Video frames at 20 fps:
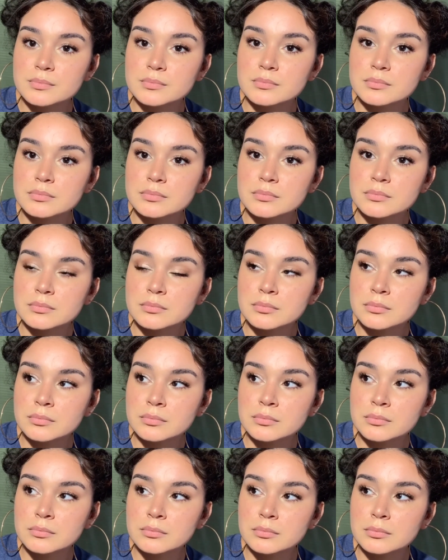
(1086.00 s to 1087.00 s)

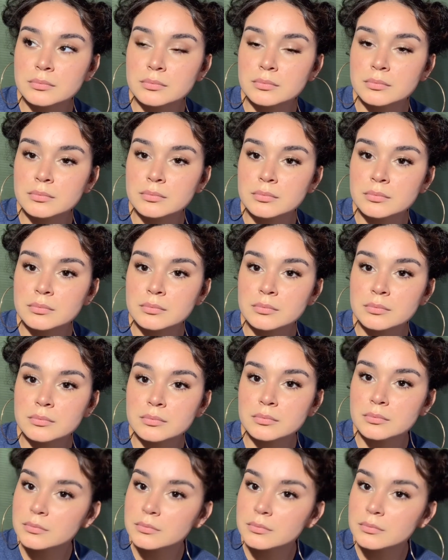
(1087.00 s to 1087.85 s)
Nothing is said.